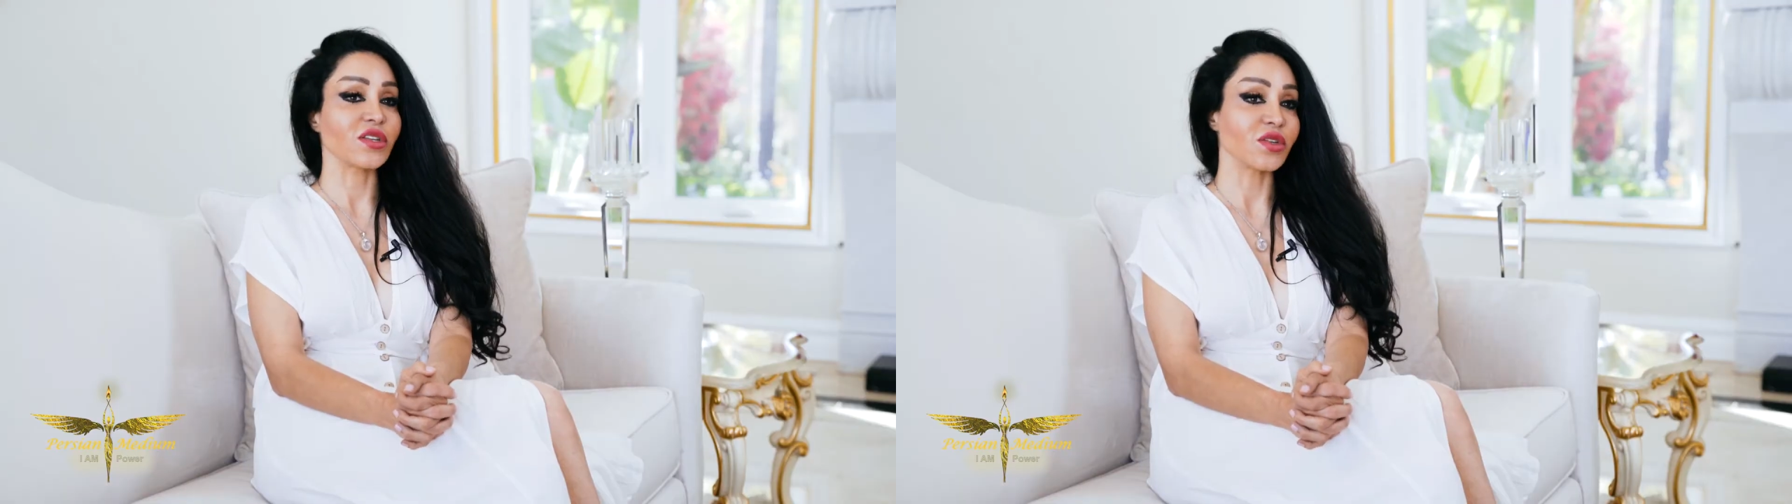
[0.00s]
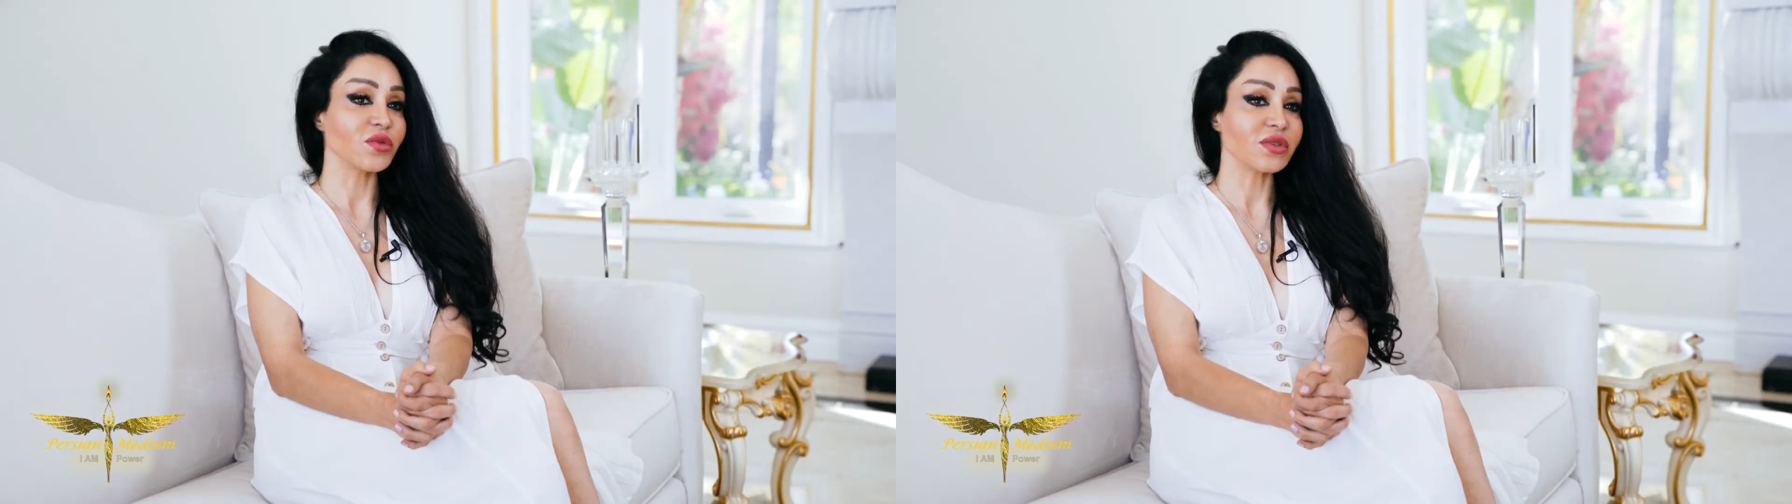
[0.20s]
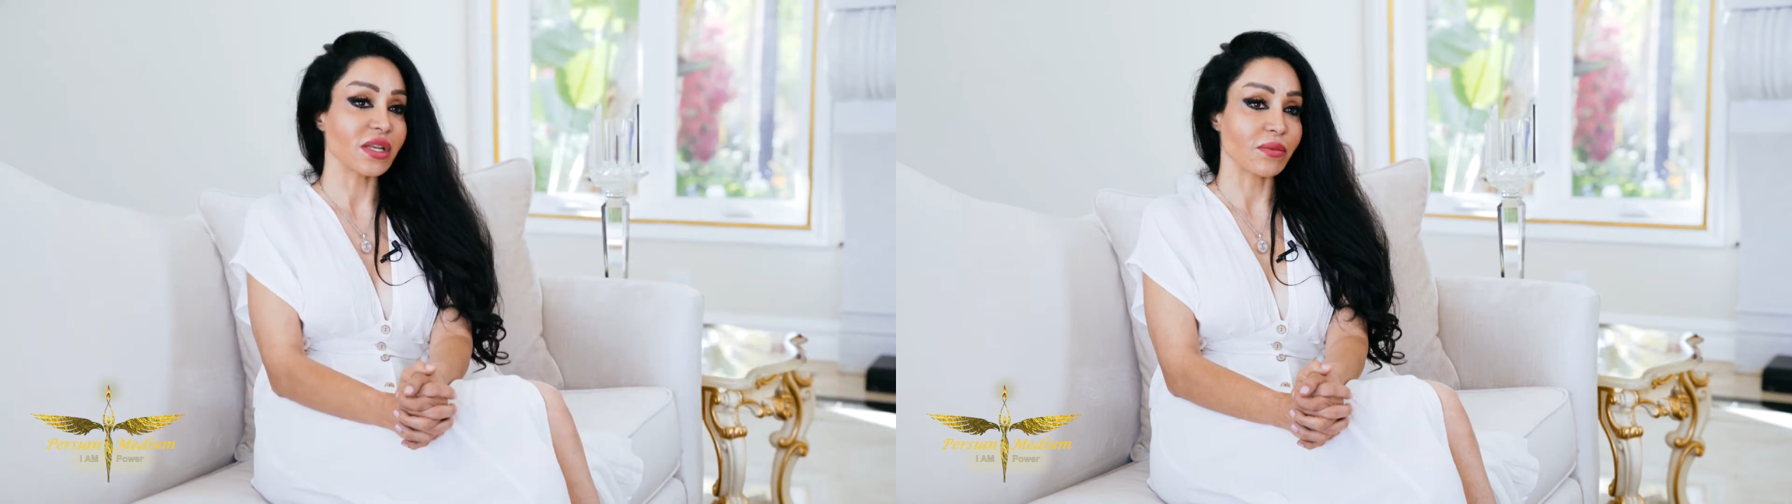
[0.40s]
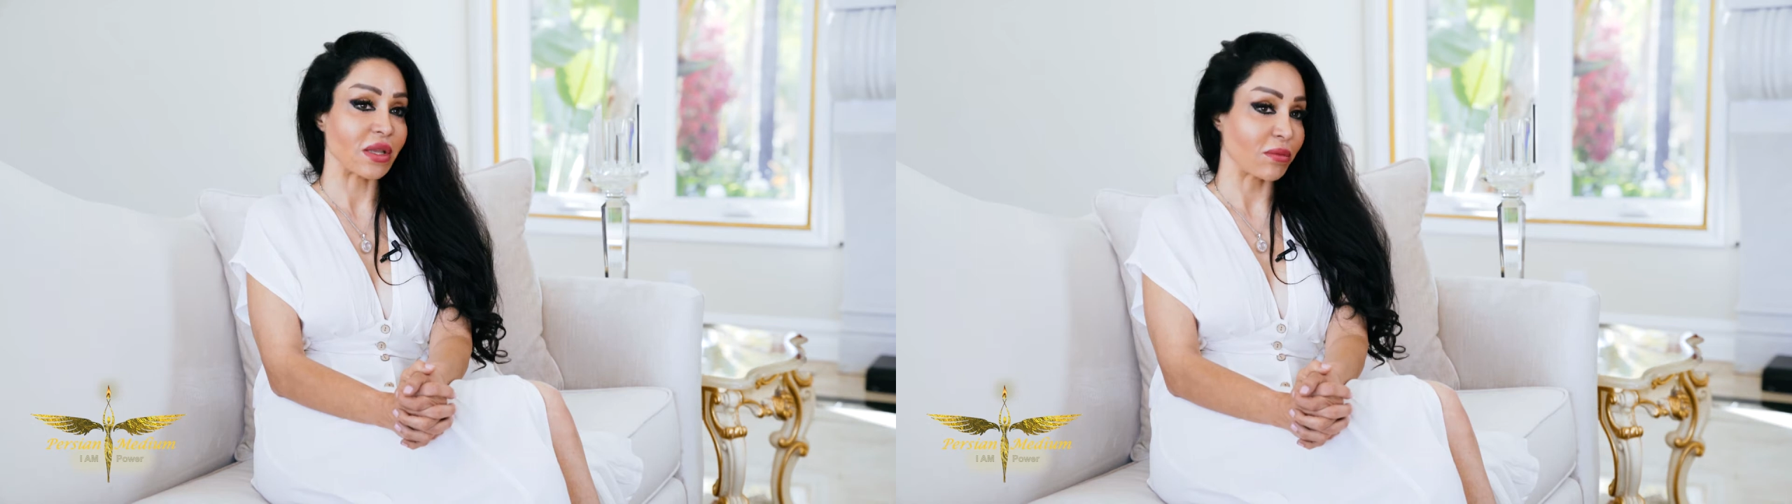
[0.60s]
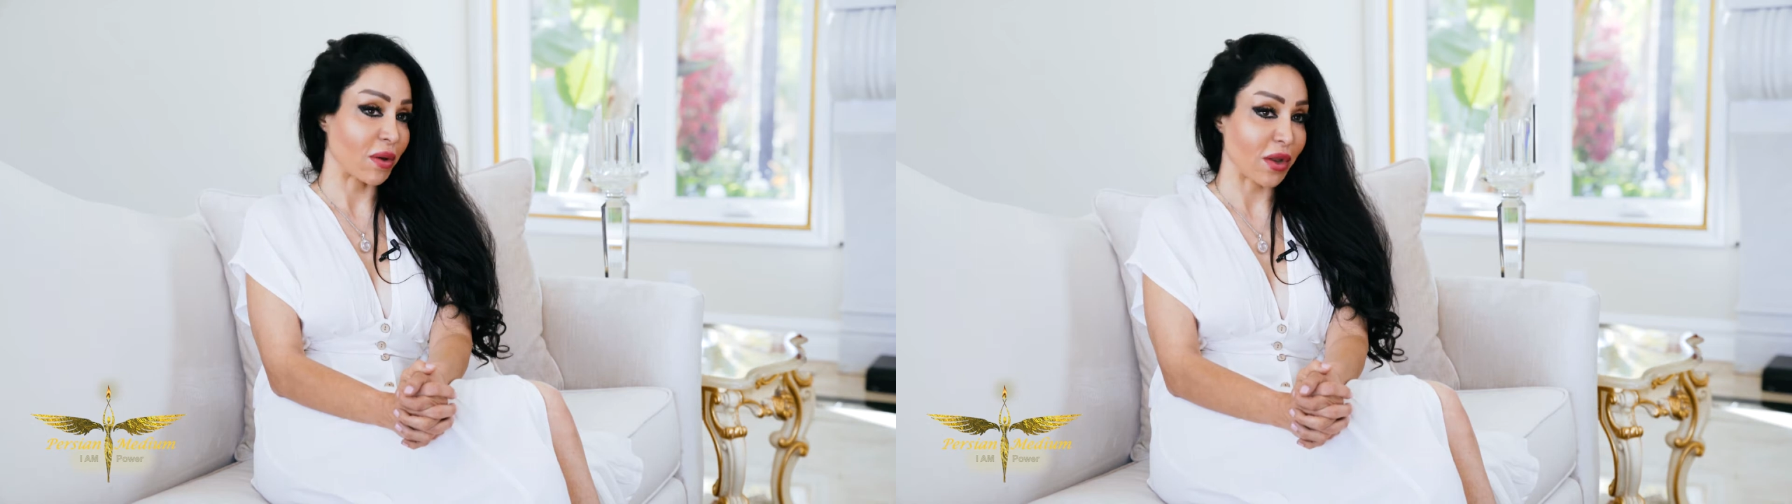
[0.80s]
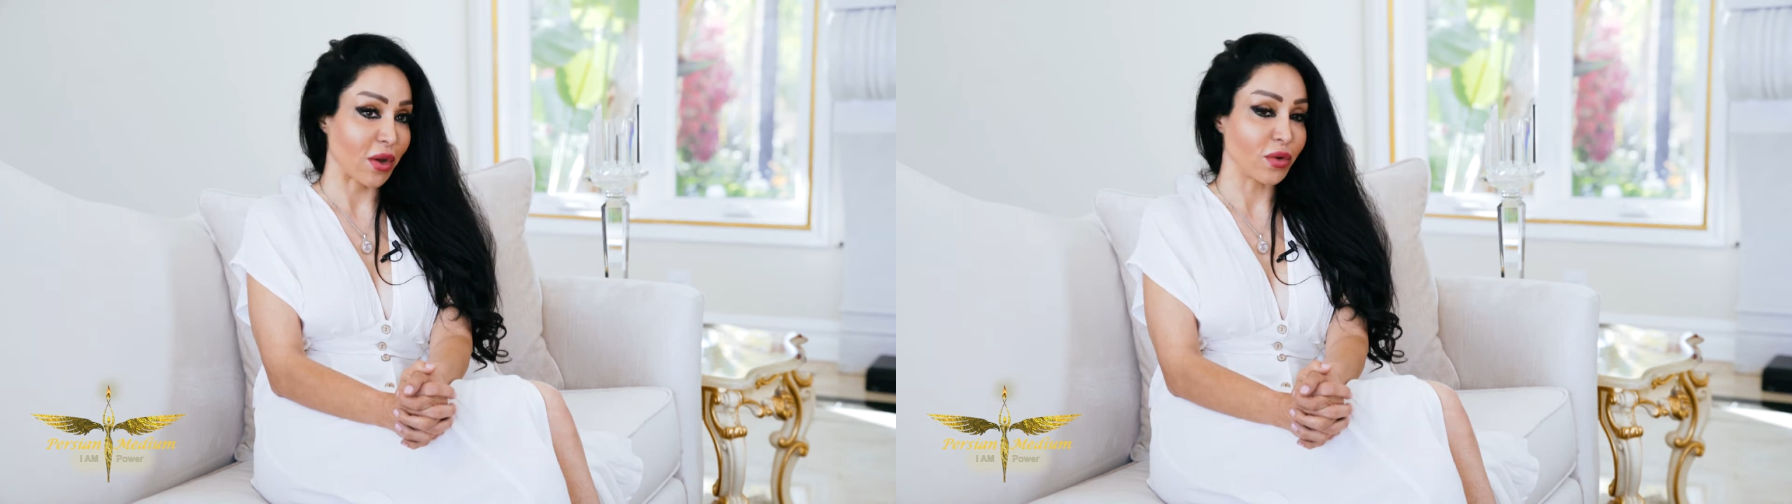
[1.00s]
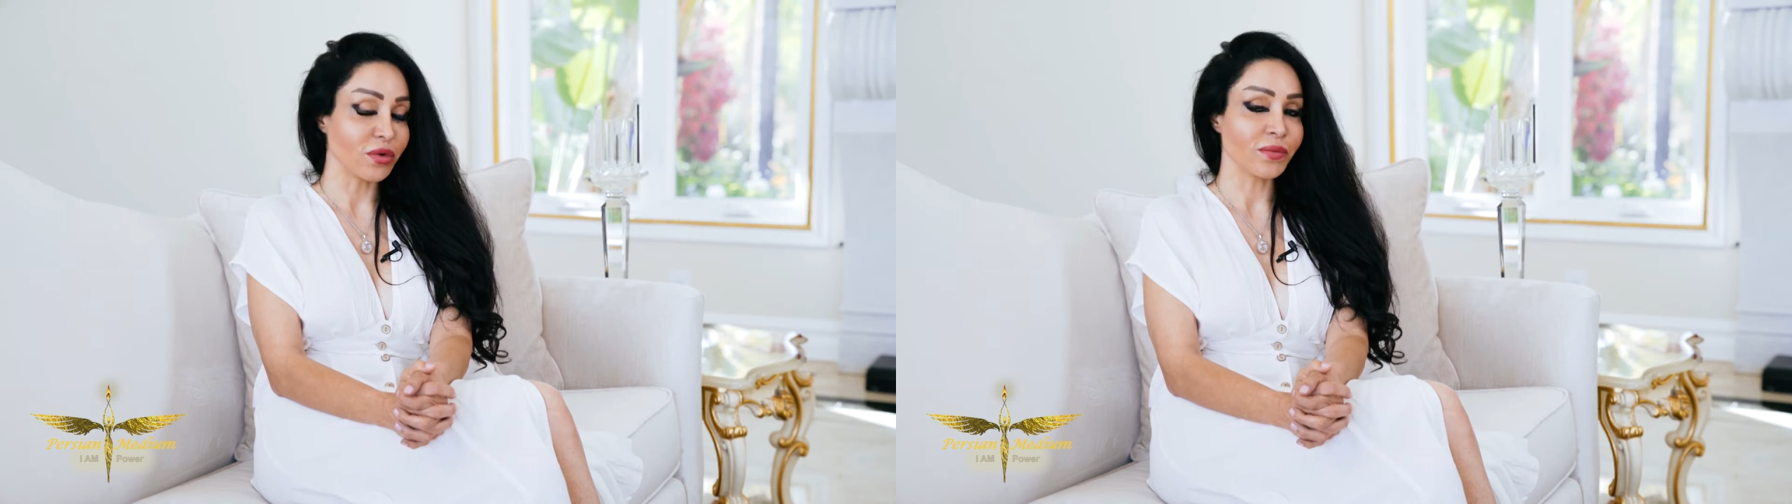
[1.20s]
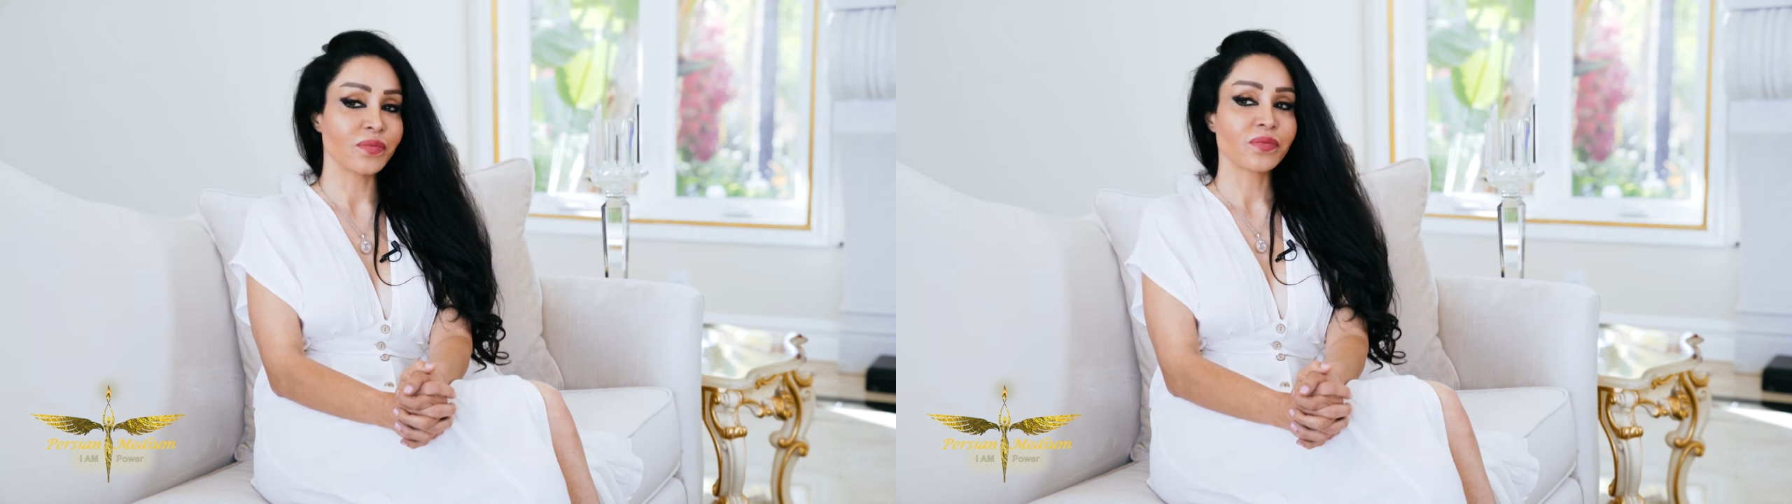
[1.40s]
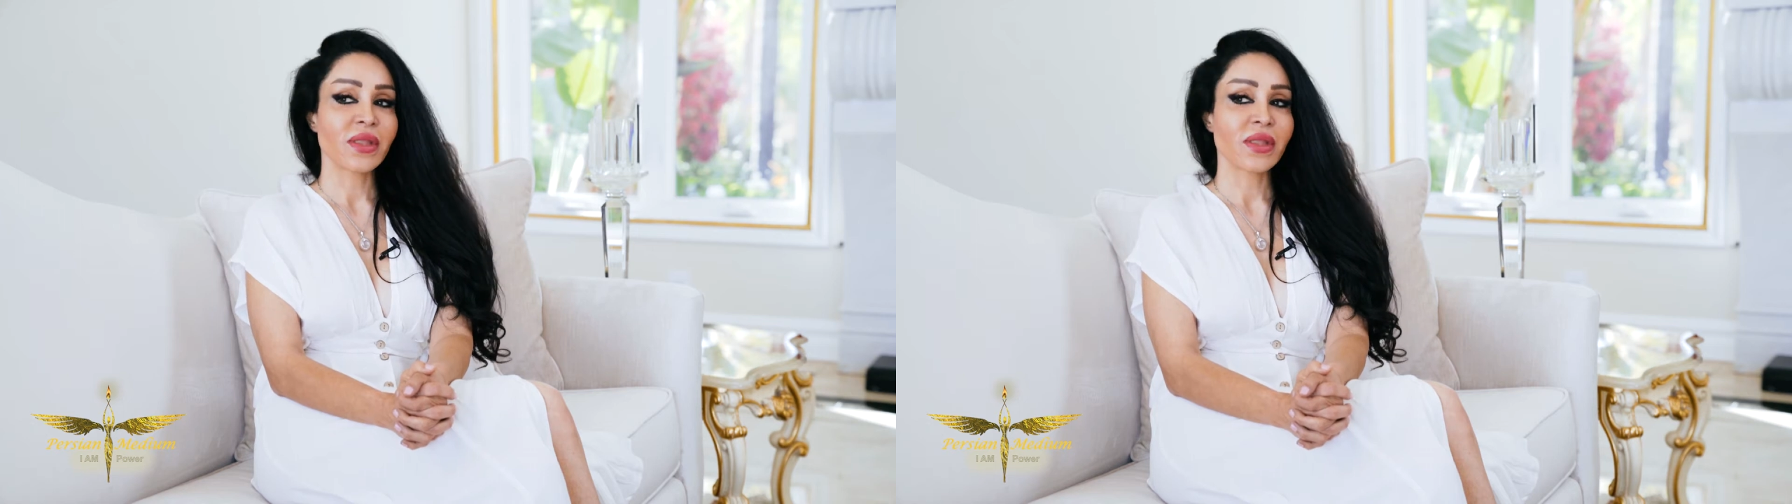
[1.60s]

to do something by my own.